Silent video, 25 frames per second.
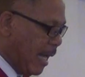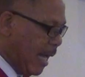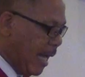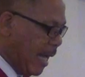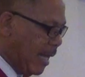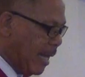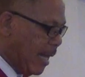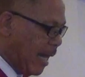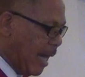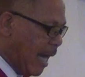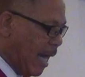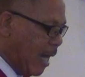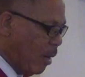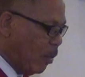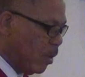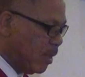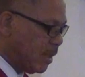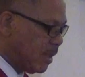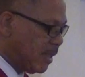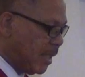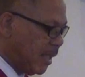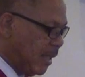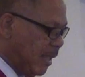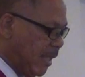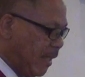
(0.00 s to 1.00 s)
and I
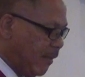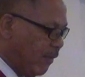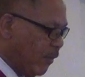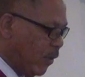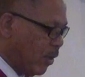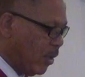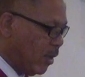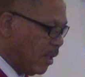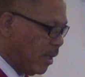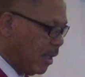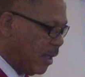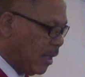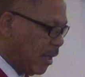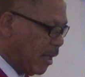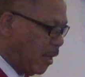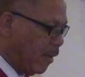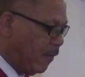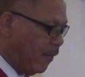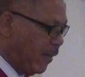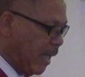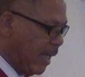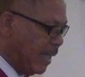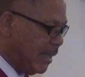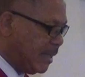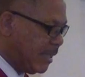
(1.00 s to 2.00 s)
was delivered
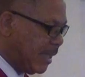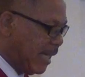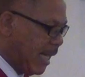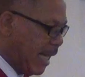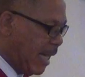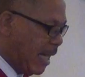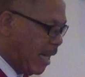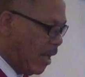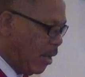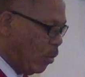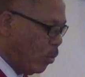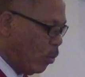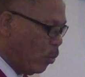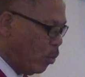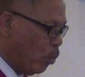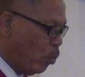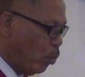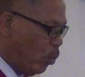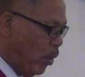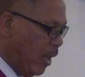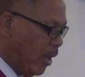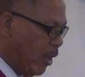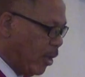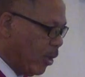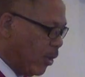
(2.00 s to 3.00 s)
of a
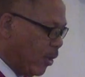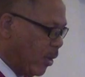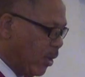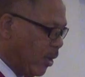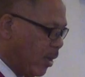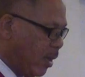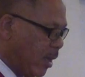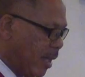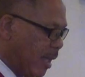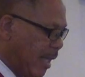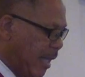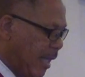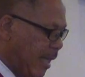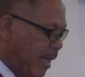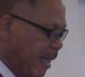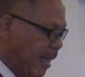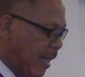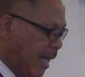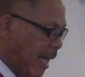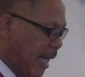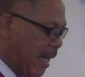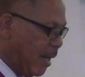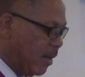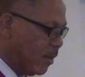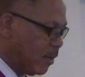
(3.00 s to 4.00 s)
child with her in
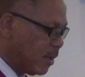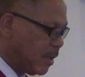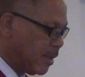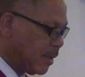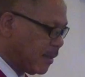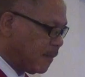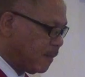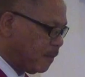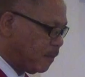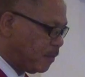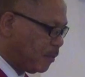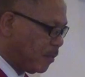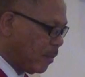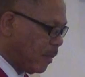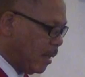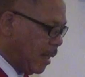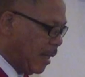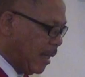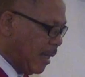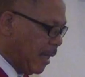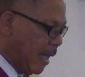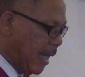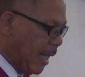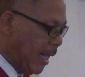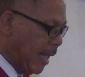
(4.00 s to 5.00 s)
the house.
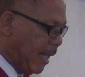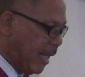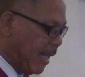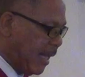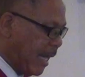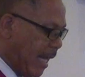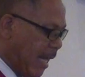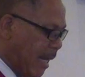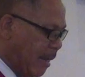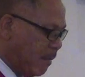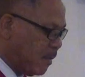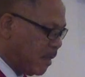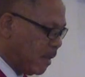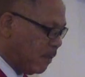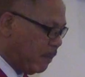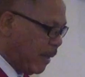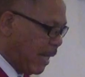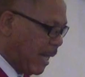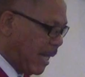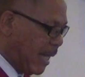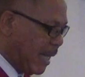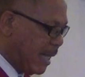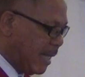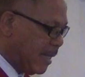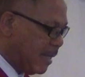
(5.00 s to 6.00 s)
And it came to
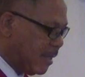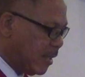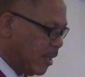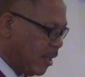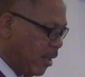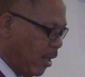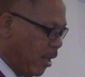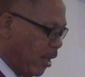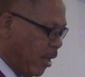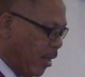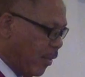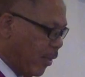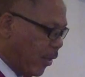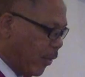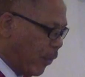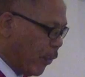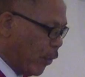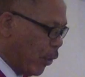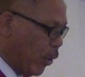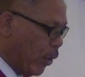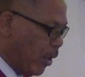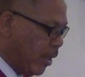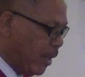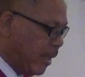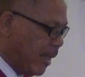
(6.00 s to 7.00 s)
pass the
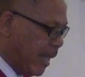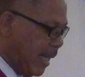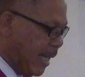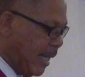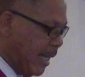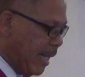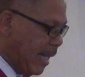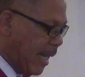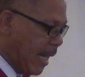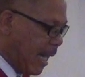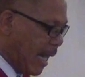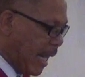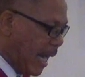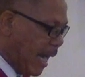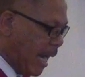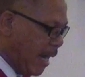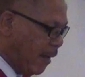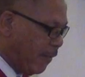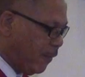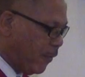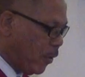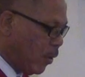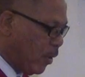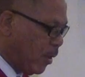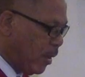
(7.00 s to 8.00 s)
third day
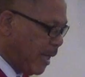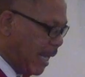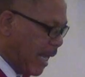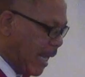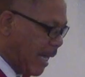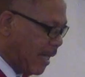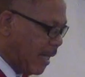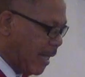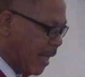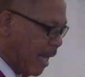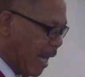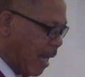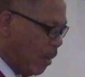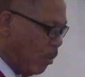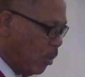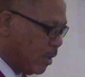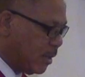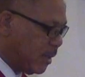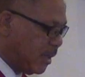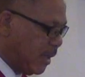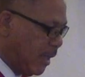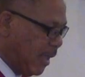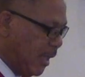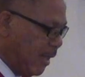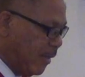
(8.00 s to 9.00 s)
after that I
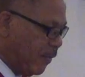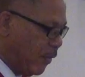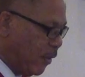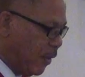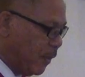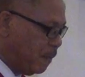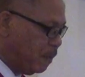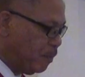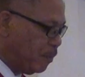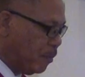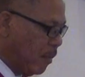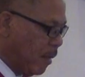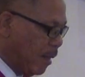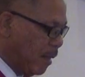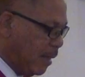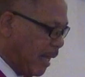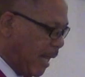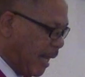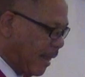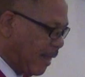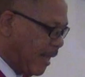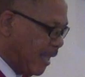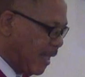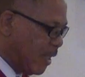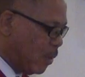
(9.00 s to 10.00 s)
was delivered,
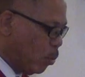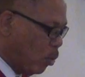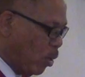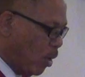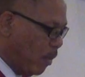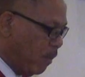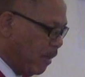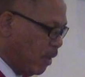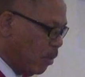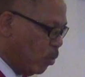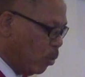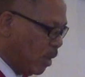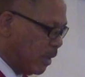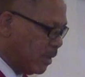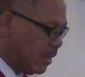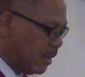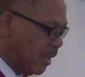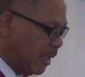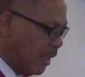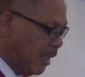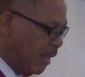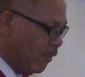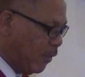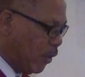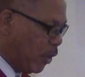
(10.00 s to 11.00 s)
that this woman was
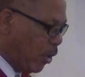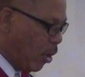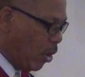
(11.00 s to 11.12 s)
delivered